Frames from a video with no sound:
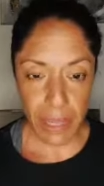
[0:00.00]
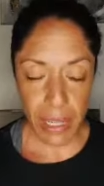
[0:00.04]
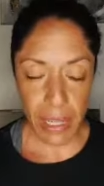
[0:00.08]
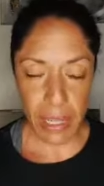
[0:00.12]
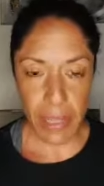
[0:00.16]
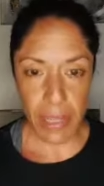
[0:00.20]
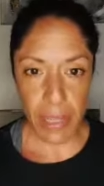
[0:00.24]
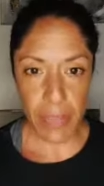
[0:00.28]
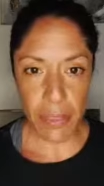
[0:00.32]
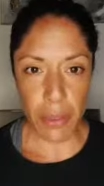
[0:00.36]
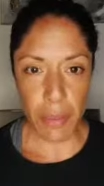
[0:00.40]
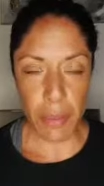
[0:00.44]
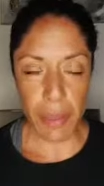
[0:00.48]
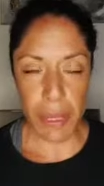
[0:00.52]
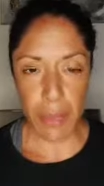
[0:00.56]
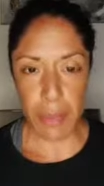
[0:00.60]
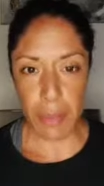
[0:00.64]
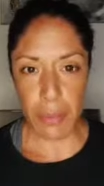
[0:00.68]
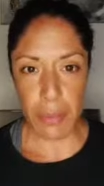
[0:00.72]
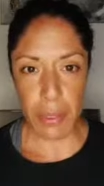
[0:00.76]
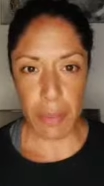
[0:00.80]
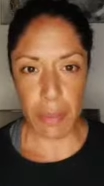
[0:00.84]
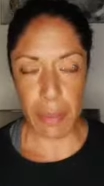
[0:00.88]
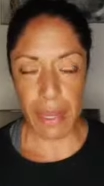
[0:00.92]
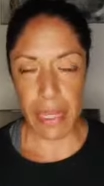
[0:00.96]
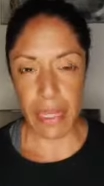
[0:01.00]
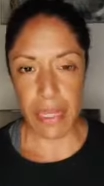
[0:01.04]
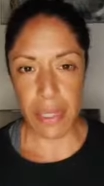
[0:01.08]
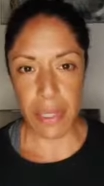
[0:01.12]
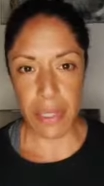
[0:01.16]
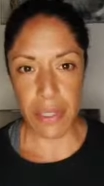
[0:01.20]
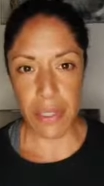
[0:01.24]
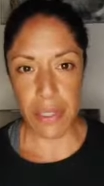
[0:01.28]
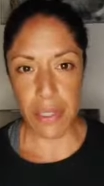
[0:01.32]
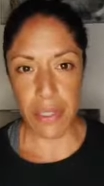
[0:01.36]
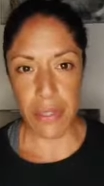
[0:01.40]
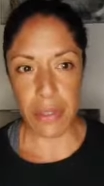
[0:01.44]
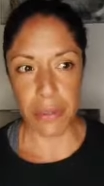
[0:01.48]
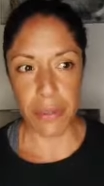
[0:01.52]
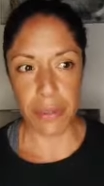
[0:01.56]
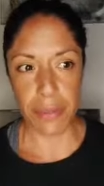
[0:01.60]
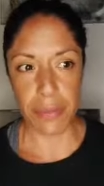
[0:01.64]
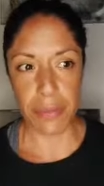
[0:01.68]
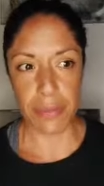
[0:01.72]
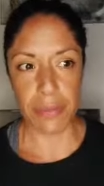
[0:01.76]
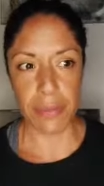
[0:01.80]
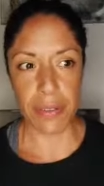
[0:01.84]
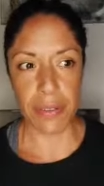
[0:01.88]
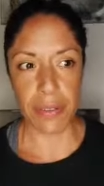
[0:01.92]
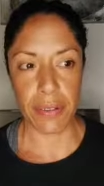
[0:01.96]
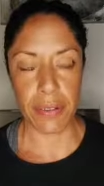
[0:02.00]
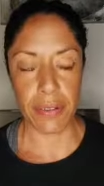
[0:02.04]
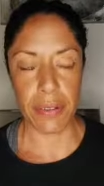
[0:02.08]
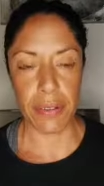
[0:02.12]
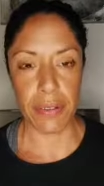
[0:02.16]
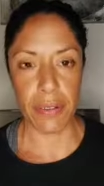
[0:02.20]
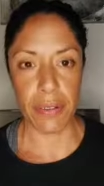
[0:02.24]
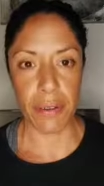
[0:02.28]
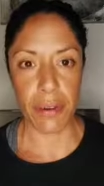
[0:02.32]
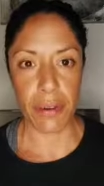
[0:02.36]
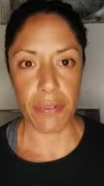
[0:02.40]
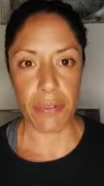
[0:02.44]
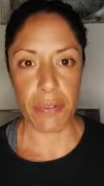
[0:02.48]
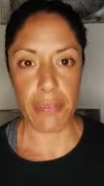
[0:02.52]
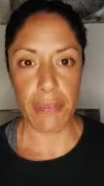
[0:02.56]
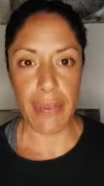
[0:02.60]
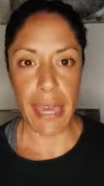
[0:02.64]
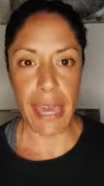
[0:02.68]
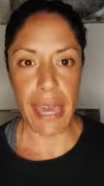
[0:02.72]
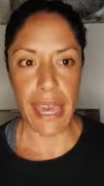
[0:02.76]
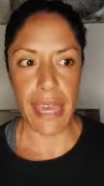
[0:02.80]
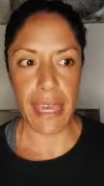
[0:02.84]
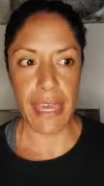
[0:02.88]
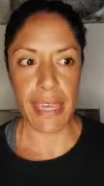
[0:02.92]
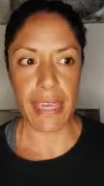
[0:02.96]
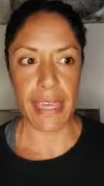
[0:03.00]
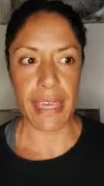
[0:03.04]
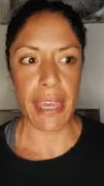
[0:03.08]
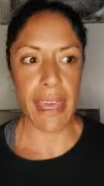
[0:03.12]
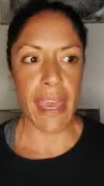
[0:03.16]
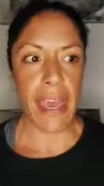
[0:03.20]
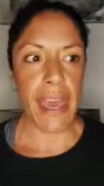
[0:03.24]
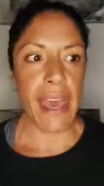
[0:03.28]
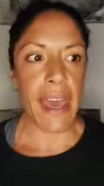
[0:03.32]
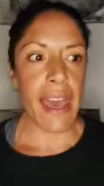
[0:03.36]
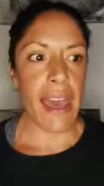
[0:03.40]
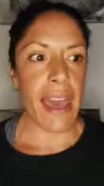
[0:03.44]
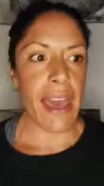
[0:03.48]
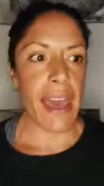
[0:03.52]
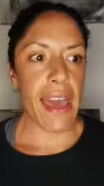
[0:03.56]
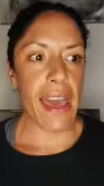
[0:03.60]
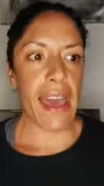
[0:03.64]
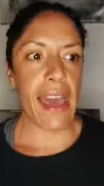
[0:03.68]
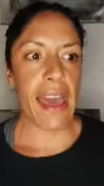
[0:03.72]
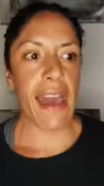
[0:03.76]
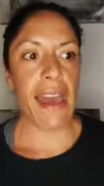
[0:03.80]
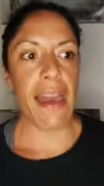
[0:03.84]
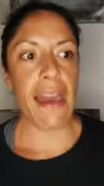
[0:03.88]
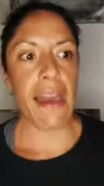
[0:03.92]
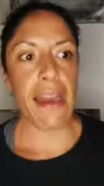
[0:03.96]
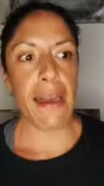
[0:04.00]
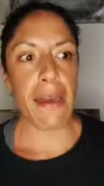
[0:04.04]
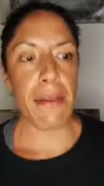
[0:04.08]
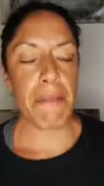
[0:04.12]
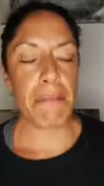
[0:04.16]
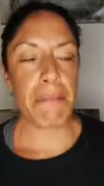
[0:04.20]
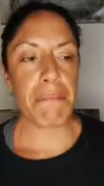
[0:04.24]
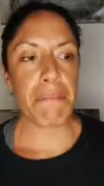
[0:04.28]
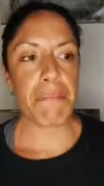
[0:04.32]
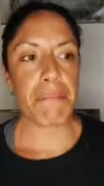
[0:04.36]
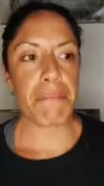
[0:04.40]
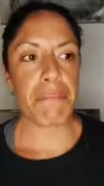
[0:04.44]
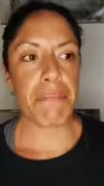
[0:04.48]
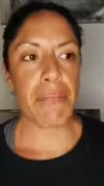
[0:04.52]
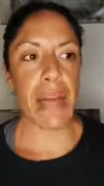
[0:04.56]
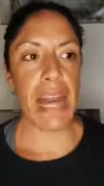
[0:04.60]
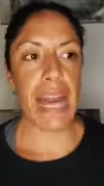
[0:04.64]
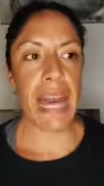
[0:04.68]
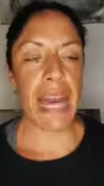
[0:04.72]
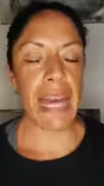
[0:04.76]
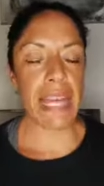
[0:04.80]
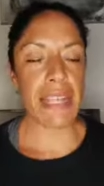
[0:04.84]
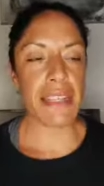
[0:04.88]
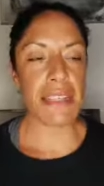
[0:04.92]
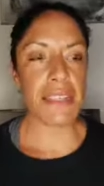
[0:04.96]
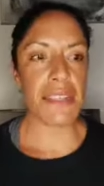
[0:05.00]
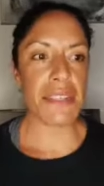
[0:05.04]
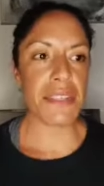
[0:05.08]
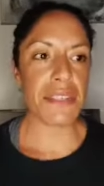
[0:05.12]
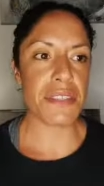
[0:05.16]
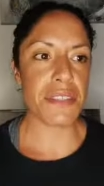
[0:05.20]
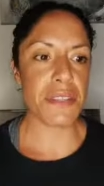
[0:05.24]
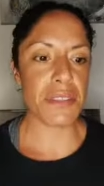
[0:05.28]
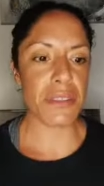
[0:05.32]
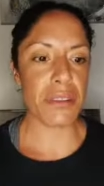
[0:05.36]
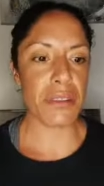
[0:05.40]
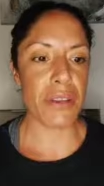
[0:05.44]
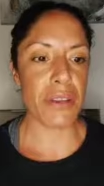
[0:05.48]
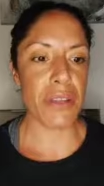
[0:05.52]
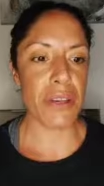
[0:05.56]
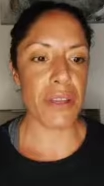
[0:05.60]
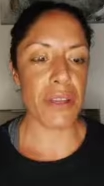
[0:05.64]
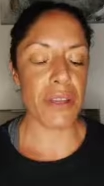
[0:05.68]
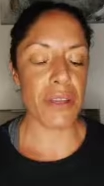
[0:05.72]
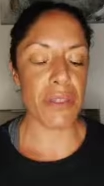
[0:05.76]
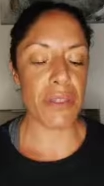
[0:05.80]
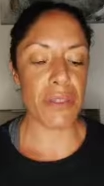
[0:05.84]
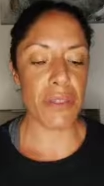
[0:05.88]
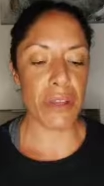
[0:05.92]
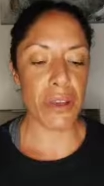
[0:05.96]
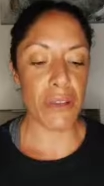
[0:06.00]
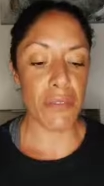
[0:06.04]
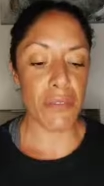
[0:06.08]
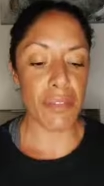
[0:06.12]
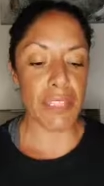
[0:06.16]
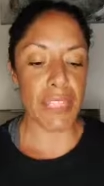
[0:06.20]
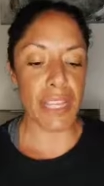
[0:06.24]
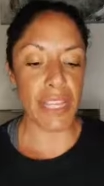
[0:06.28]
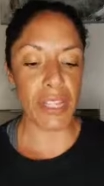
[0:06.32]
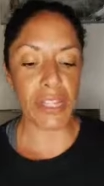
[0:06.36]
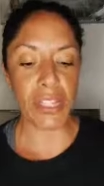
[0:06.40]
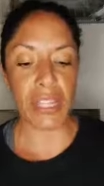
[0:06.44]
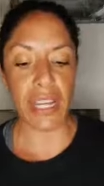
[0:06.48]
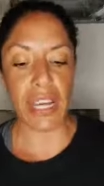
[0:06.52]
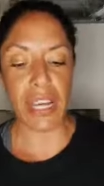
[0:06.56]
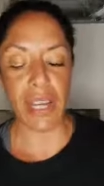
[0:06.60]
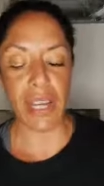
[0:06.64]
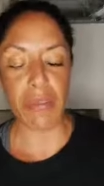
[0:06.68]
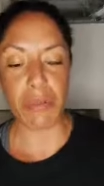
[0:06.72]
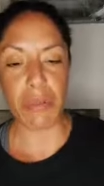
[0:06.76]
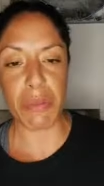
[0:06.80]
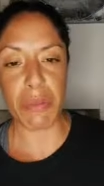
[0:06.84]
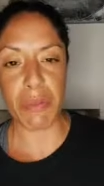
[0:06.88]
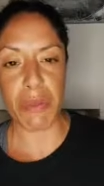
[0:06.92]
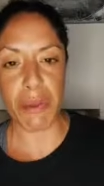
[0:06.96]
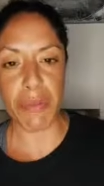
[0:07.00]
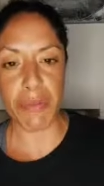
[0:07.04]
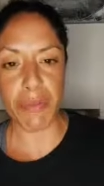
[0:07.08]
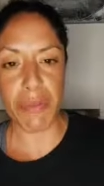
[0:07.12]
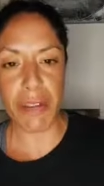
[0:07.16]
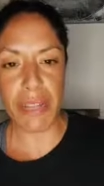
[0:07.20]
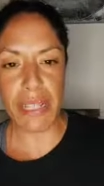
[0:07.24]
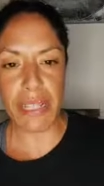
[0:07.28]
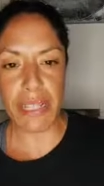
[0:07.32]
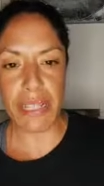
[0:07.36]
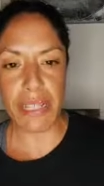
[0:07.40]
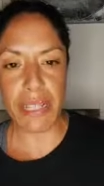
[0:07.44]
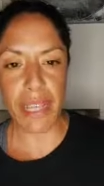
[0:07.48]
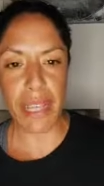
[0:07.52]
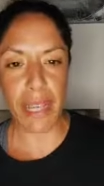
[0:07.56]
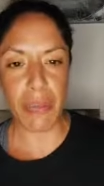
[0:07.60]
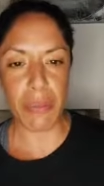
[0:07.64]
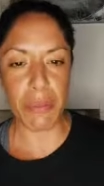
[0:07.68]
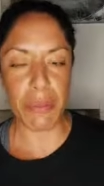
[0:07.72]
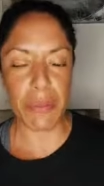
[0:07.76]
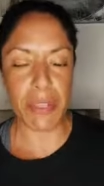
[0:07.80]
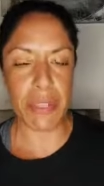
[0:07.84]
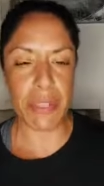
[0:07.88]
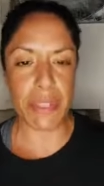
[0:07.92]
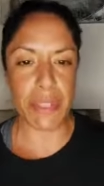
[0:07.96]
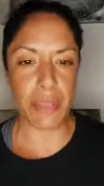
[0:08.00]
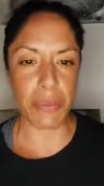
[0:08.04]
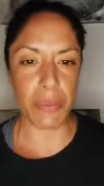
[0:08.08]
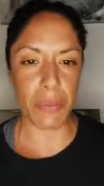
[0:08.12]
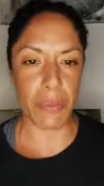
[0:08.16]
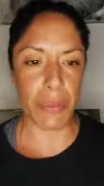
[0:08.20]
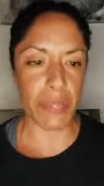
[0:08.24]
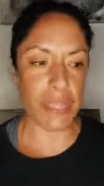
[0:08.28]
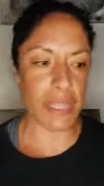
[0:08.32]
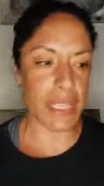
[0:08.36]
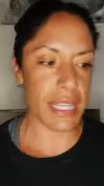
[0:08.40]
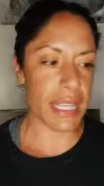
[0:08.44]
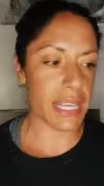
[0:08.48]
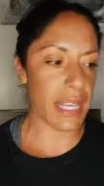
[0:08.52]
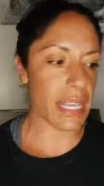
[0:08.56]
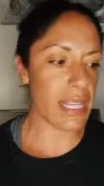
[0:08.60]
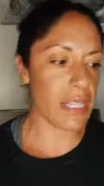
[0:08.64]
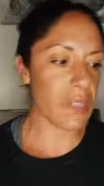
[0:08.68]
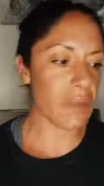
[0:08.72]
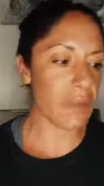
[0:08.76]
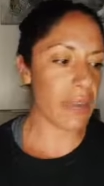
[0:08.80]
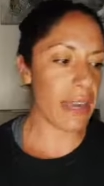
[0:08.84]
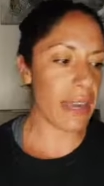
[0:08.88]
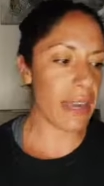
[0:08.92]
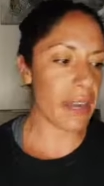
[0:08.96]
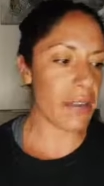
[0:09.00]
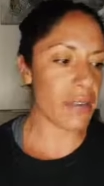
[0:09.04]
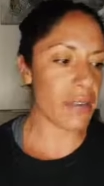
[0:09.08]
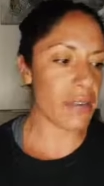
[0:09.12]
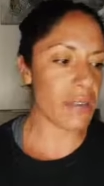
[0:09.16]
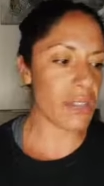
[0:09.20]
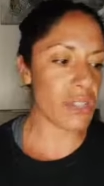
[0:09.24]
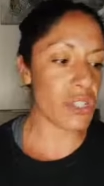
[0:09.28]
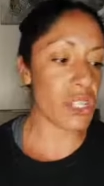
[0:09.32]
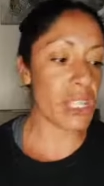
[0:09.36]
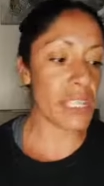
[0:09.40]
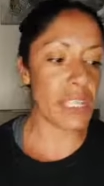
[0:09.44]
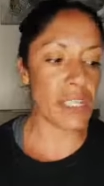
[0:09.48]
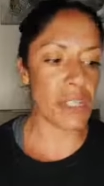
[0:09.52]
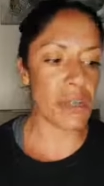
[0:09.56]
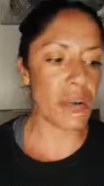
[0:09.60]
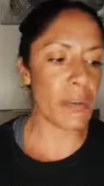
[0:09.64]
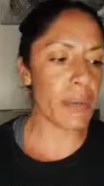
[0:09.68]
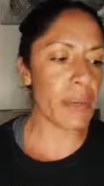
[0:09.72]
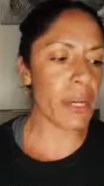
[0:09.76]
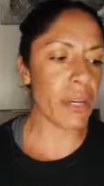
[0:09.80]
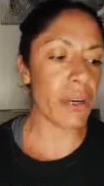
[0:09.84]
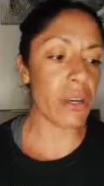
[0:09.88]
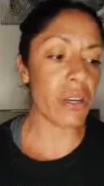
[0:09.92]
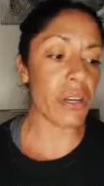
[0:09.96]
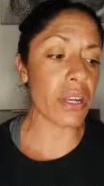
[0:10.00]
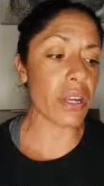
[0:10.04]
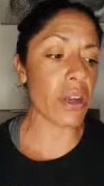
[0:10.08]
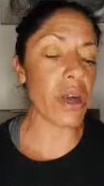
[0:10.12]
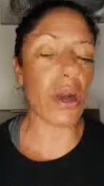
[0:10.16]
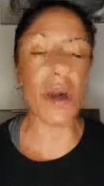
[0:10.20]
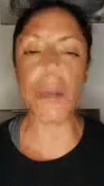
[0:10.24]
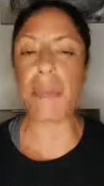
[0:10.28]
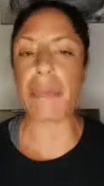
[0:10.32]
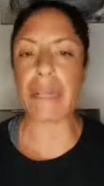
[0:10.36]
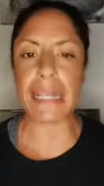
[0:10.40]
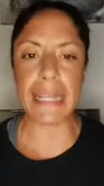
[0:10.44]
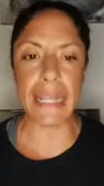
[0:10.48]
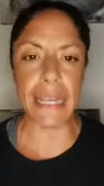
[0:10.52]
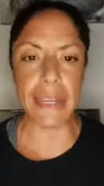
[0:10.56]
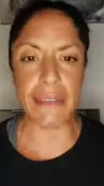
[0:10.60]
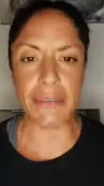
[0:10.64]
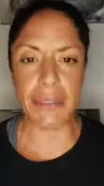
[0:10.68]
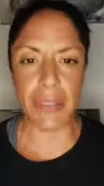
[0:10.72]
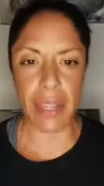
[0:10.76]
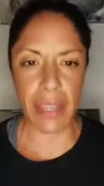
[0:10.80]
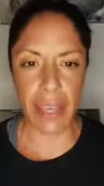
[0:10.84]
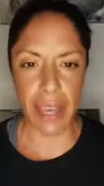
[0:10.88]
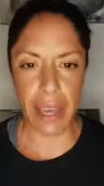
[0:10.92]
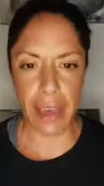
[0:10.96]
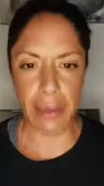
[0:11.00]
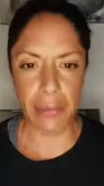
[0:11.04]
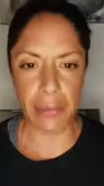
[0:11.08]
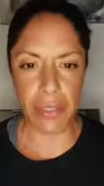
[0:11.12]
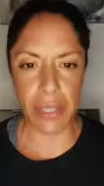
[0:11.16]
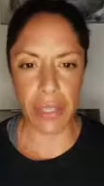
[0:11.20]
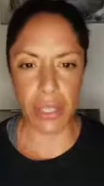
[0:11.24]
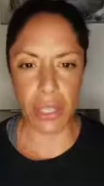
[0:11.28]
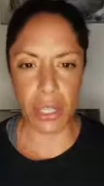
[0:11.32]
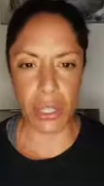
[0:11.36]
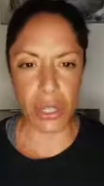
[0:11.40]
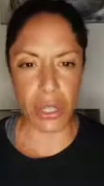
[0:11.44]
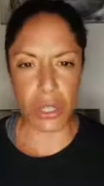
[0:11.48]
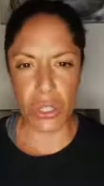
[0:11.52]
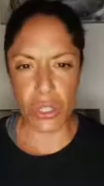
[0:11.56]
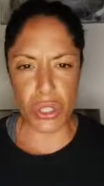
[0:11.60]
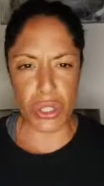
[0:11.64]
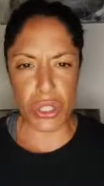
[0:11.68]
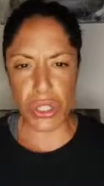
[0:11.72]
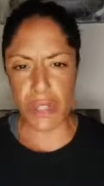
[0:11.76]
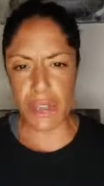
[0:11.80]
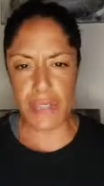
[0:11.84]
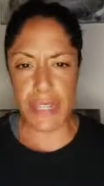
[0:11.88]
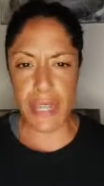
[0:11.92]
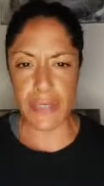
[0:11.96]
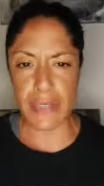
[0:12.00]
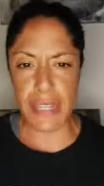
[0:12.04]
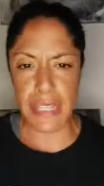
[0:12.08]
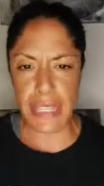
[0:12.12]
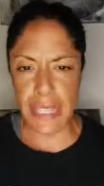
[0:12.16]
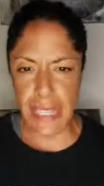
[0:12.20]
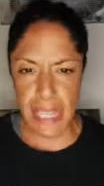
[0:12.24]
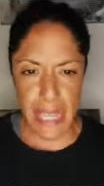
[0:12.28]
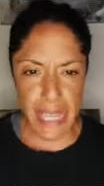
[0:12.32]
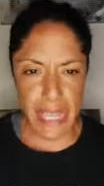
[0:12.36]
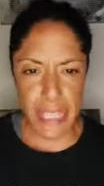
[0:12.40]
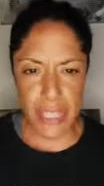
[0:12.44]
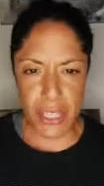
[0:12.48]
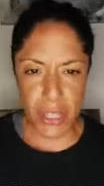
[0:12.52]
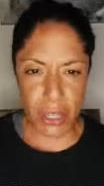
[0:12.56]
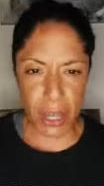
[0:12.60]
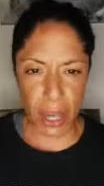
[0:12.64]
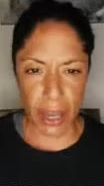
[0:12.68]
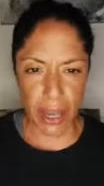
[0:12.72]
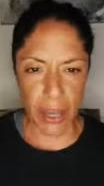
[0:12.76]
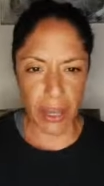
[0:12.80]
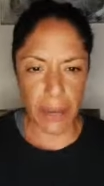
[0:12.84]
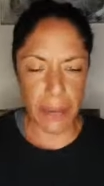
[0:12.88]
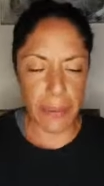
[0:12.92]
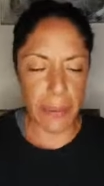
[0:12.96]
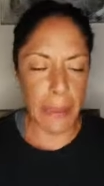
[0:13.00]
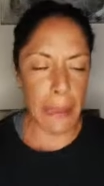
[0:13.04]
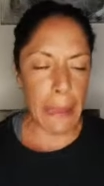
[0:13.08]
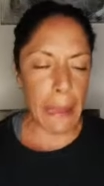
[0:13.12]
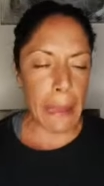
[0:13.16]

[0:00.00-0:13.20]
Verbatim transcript: and other people's opinions of, of me. Um, and uh, the conversation I had with my friend today was, was geared around, she said, Oh my God, I can't believe that you haven't, you know, you should have done this years ago.